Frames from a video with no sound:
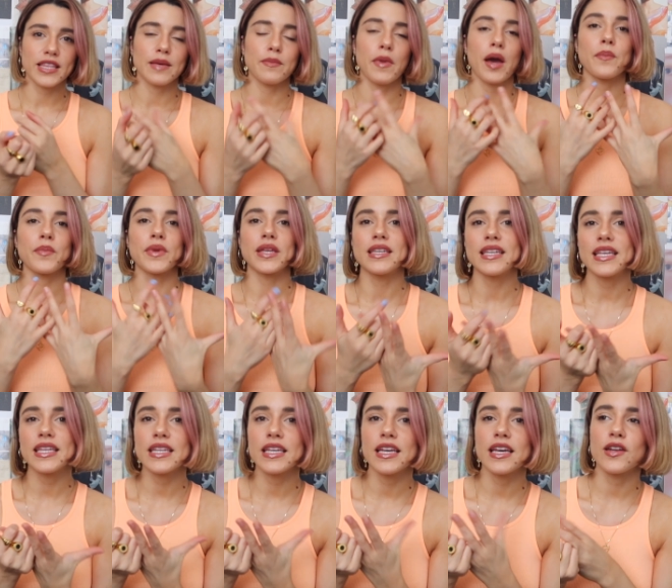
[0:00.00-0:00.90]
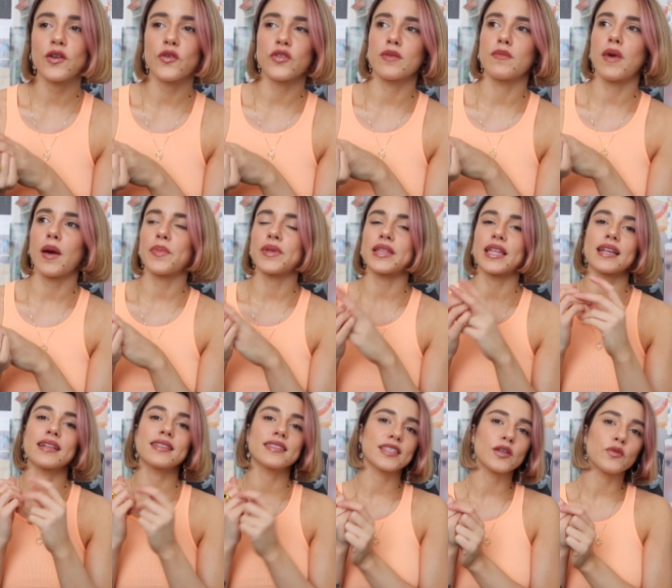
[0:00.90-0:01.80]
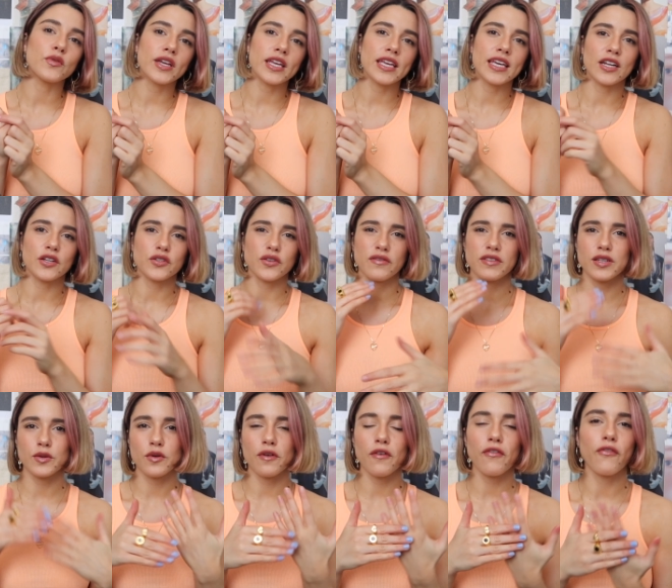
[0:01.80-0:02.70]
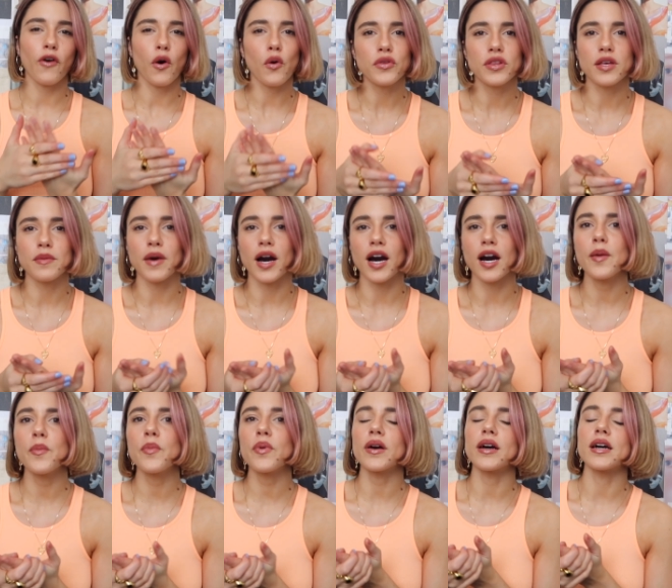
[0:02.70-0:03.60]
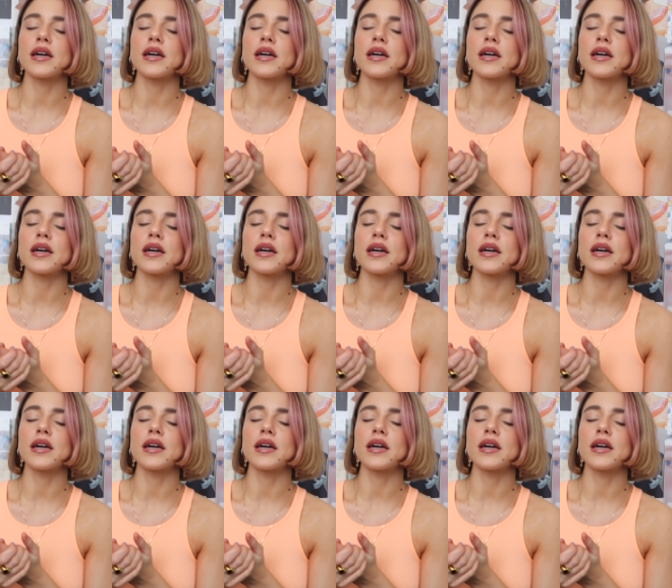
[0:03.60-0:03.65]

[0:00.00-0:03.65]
They might be knitted or they might be like silky, and I don't really want to fold them up